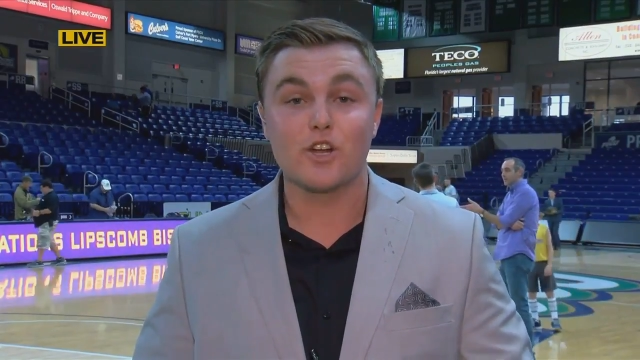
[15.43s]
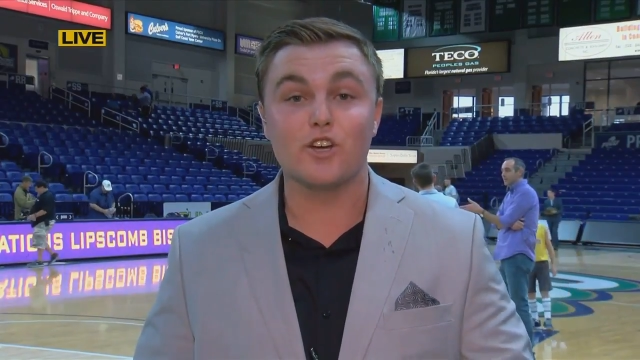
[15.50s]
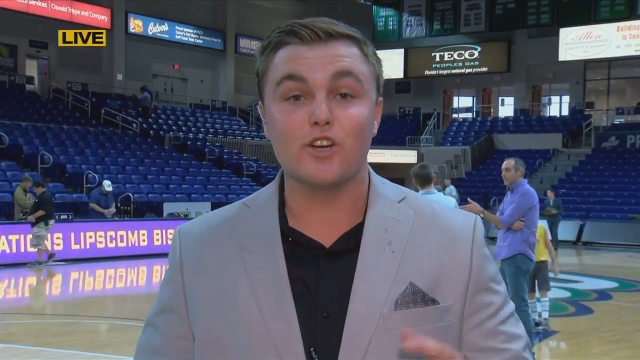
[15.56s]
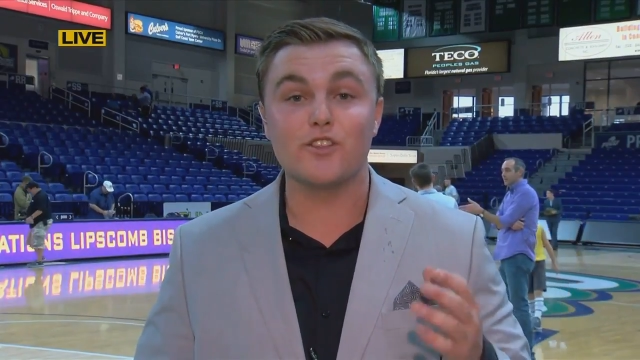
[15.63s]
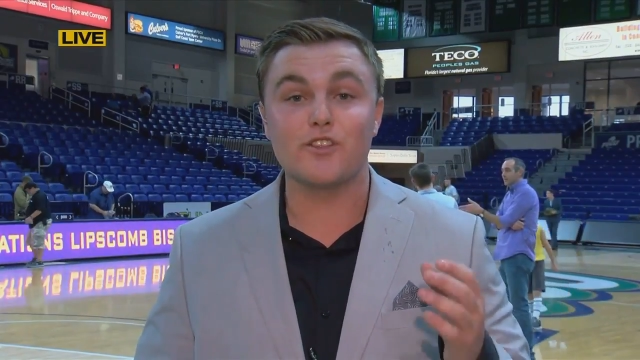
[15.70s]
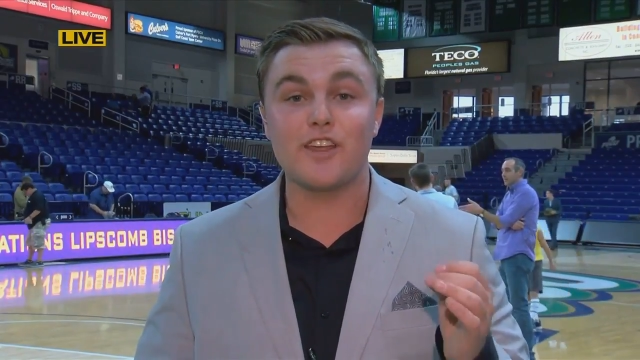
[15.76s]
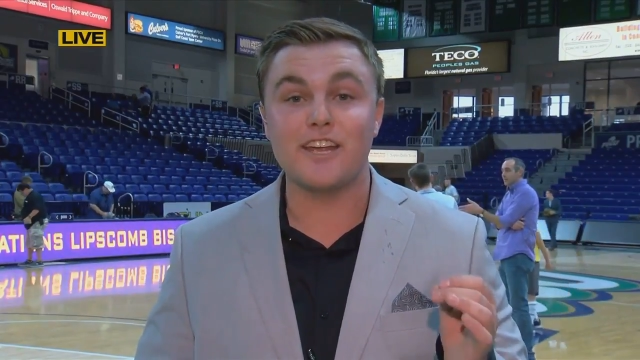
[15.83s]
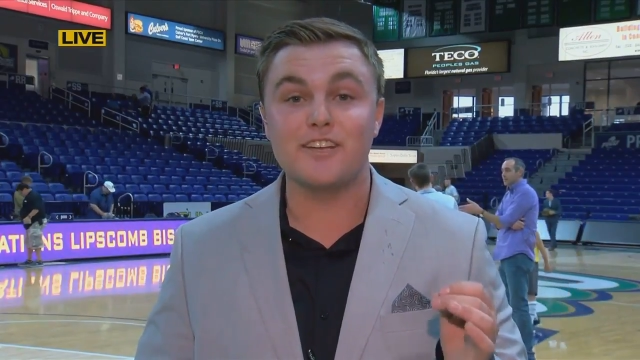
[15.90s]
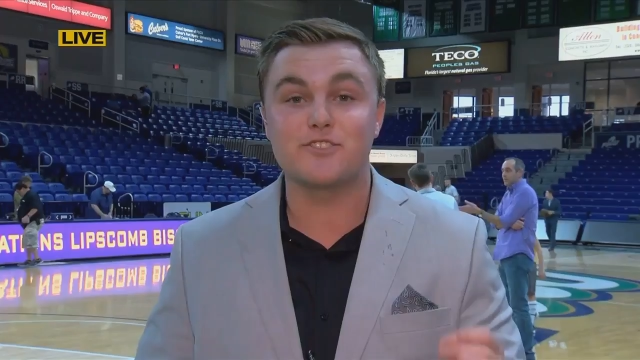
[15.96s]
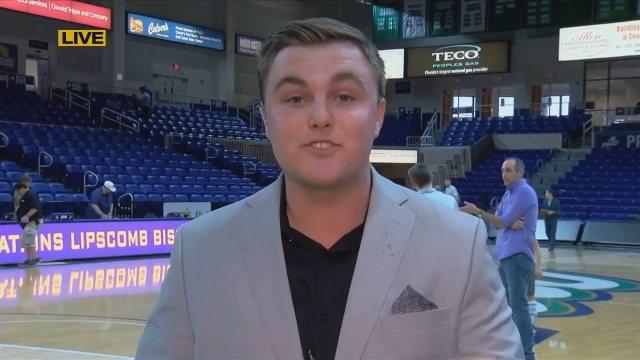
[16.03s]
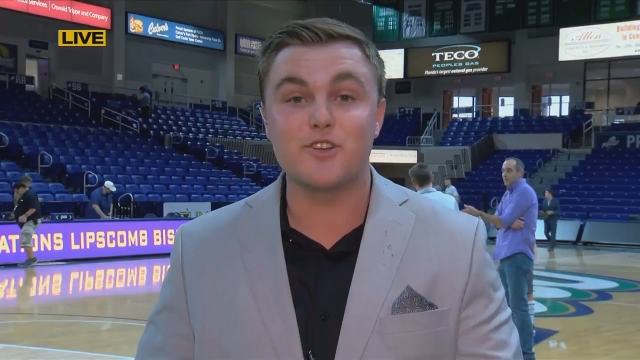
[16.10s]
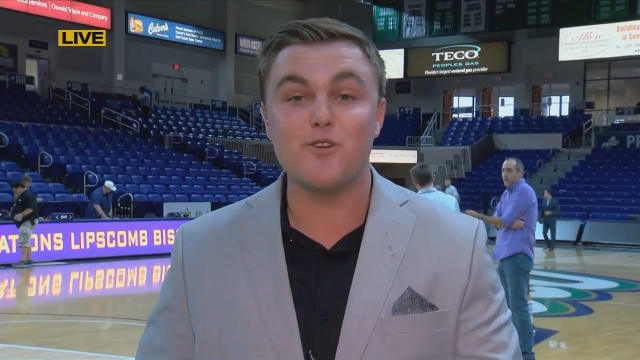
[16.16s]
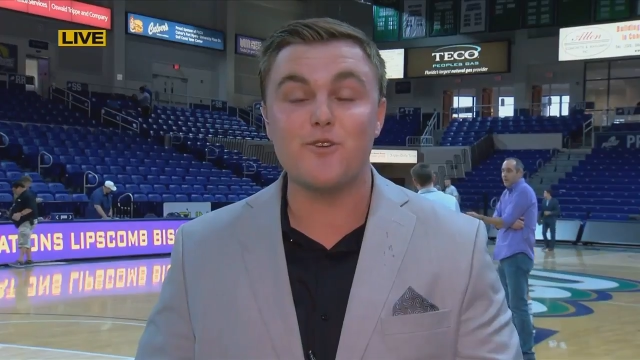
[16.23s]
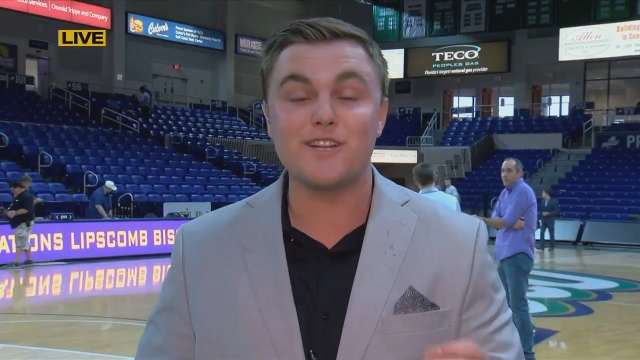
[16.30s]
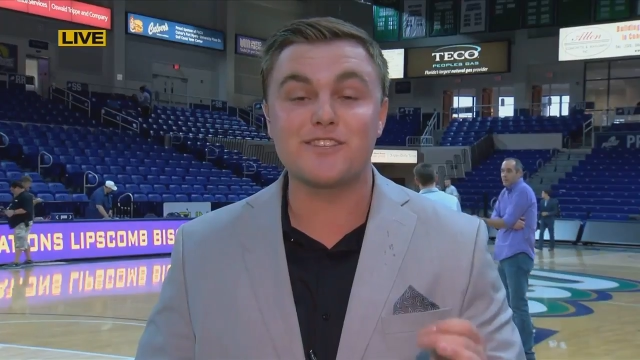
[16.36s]
Could they
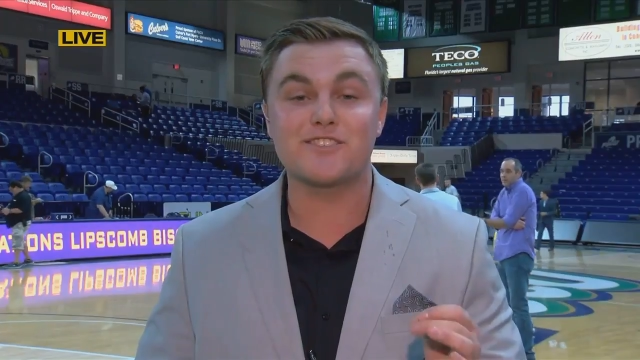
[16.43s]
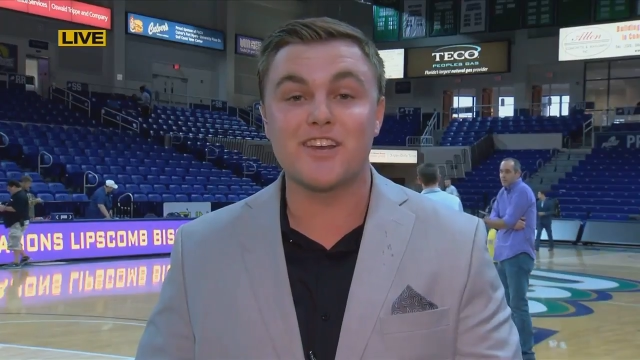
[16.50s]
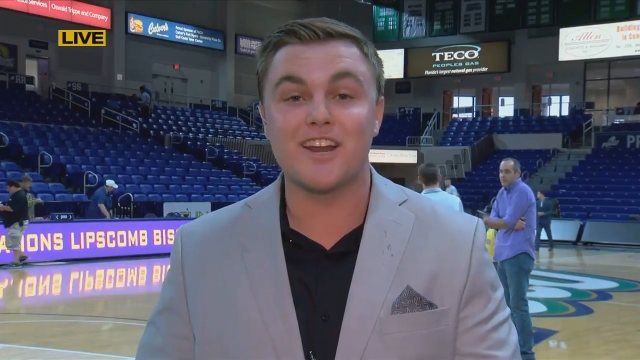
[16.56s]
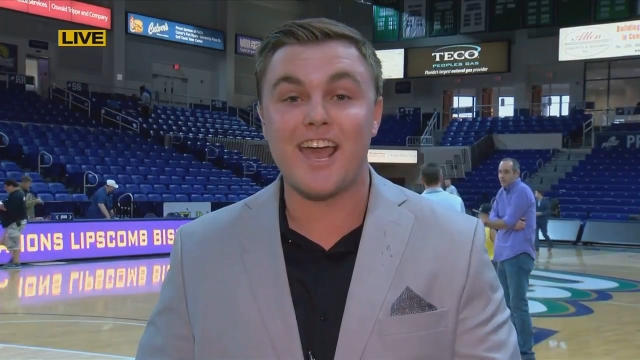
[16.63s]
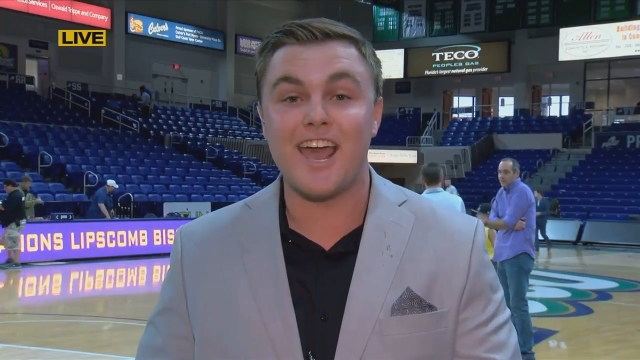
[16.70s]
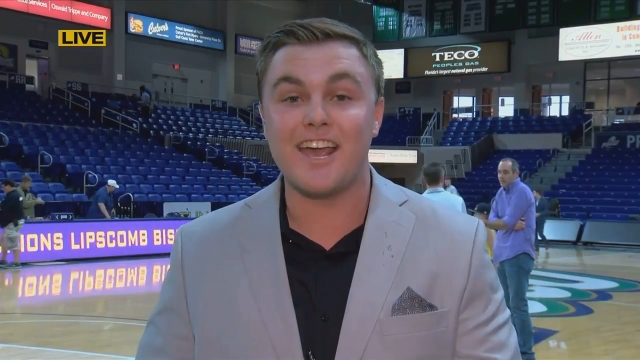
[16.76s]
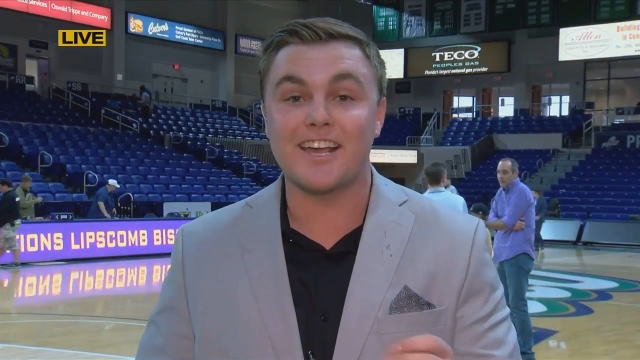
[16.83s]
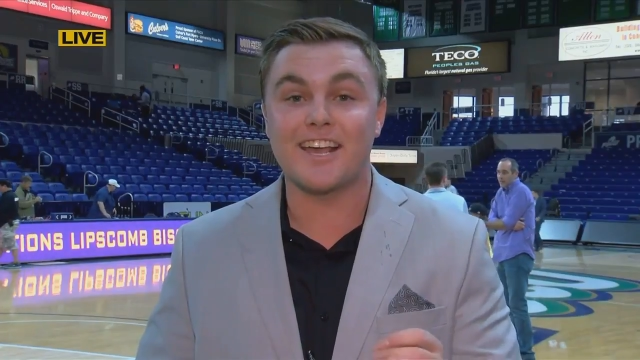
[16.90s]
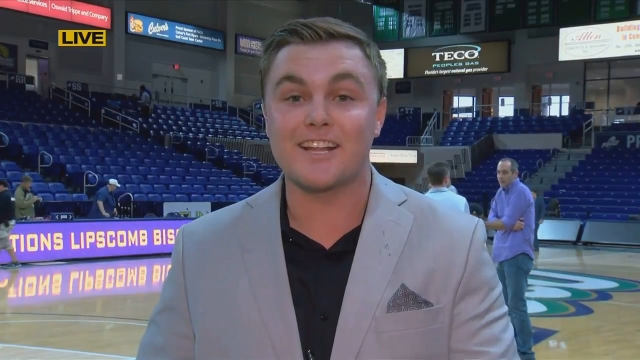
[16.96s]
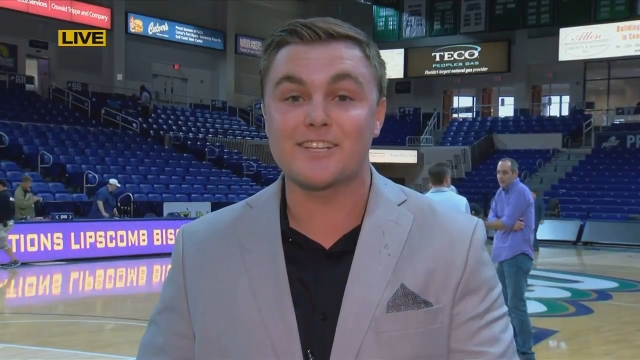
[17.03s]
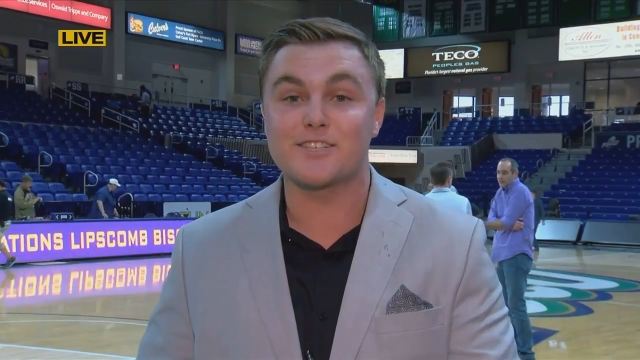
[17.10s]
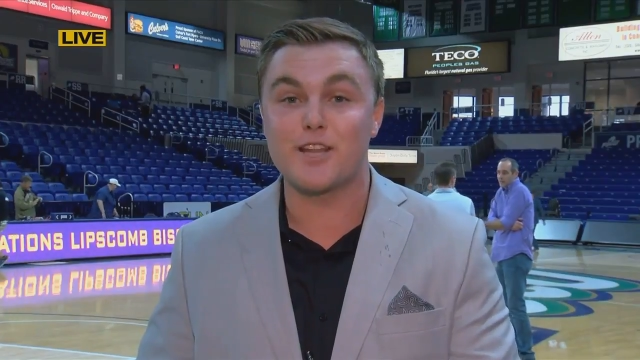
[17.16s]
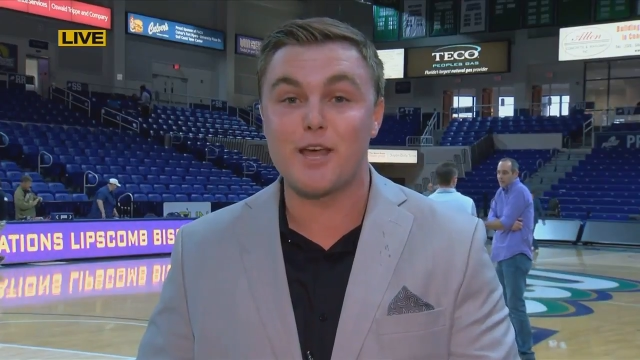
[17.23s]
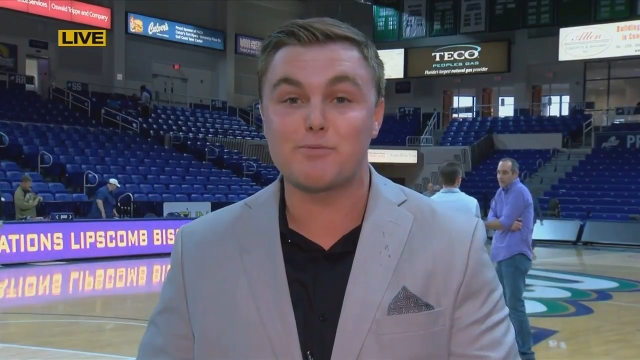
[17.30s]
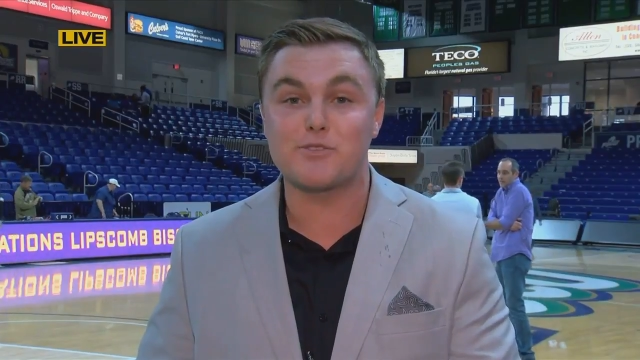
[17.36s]
do it today
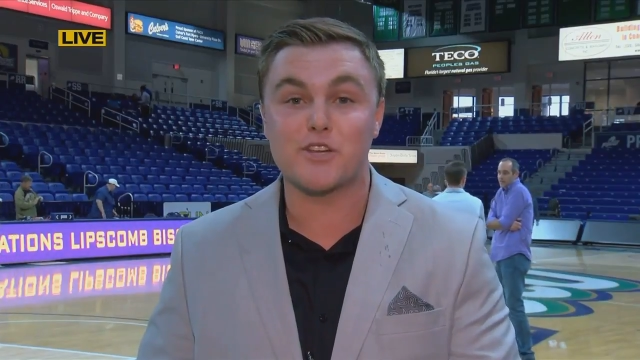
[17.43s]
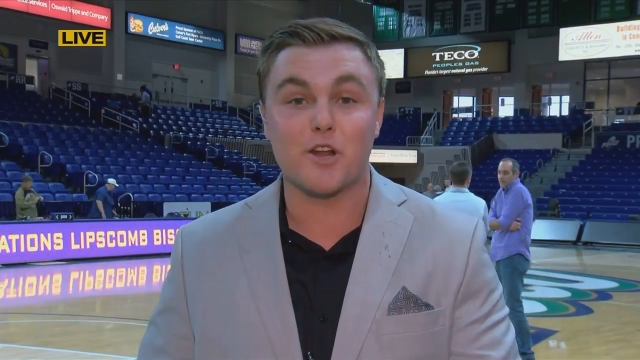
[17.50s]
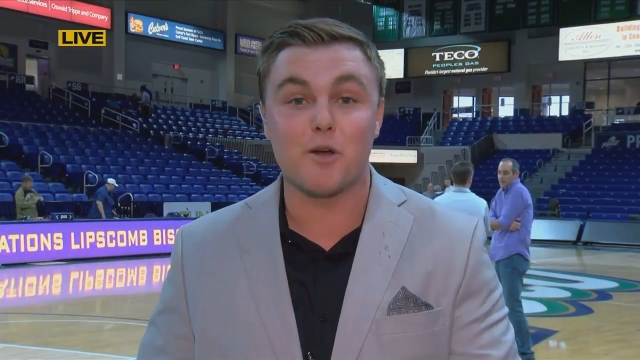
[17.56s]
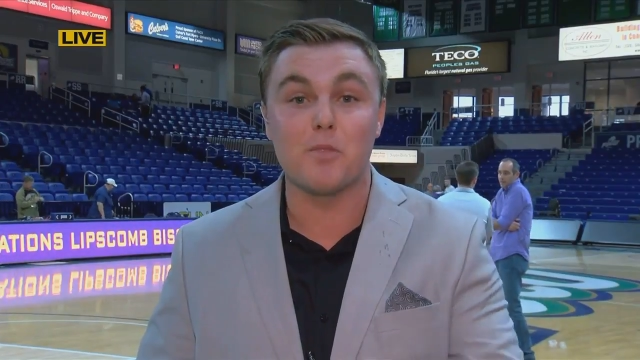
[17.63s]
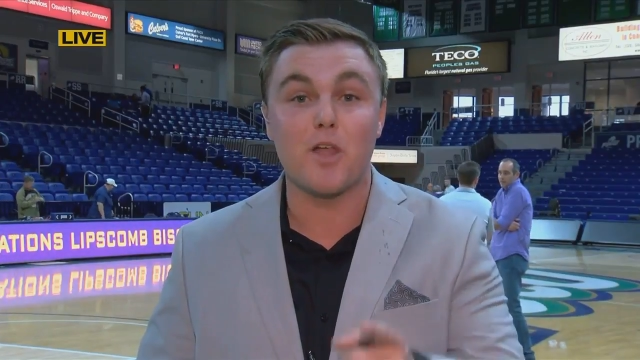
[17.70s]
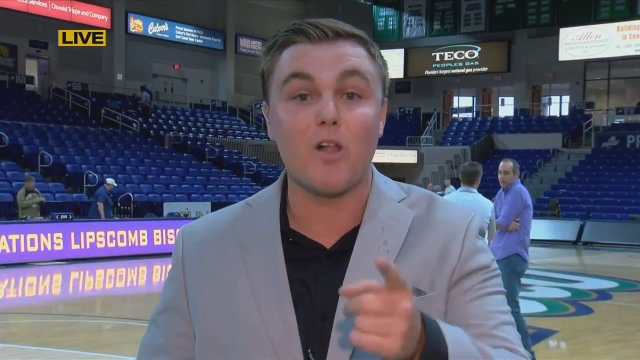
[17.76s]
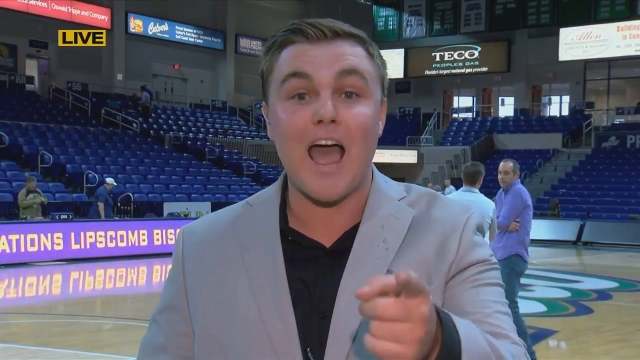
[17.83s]
against Lipscomb,